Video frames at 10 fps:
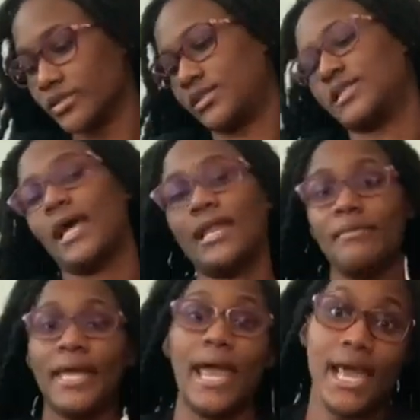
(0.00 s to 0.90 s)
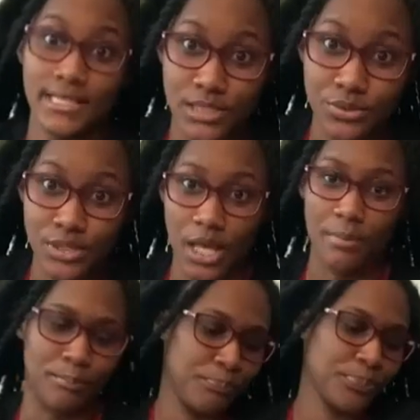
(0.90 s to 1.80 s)
Now let me ask you
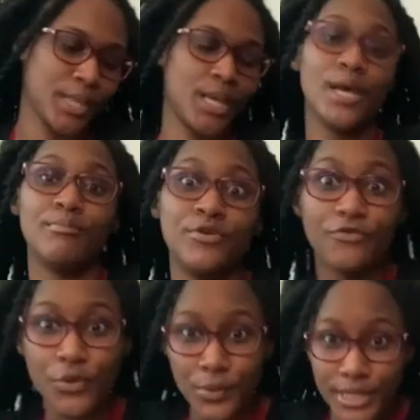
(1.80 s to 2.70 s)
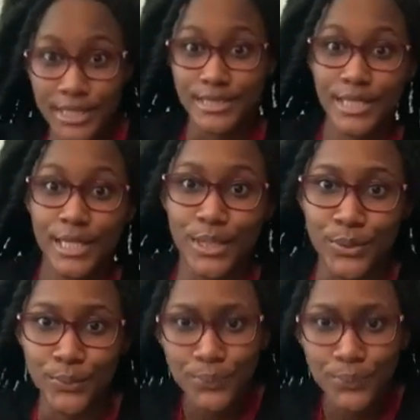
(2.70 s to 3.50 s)
something before we continue.